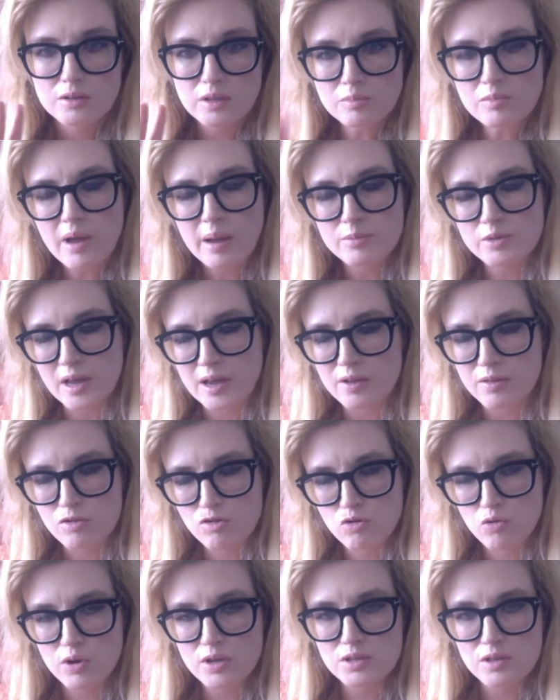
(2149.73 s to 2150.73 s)
Sometimes I can
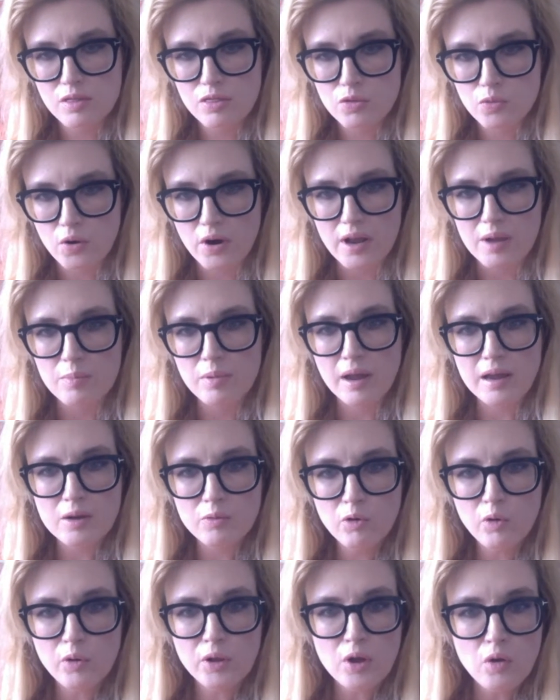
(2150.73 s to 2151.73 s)
squeeze in three, but I
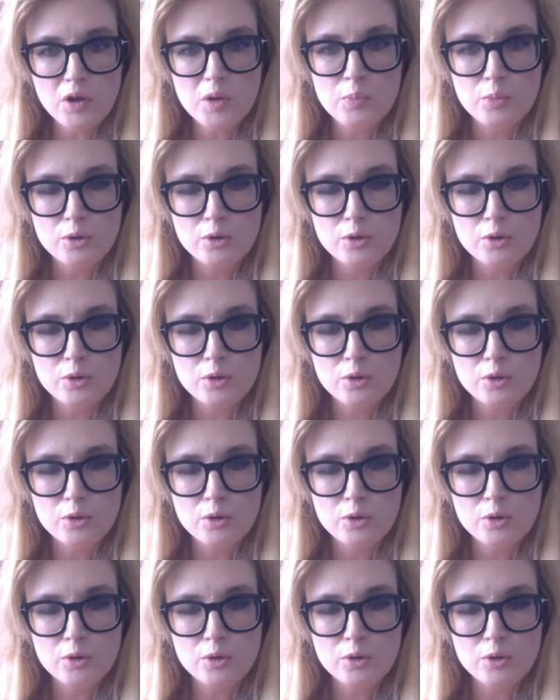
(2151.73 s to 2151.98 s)
can really only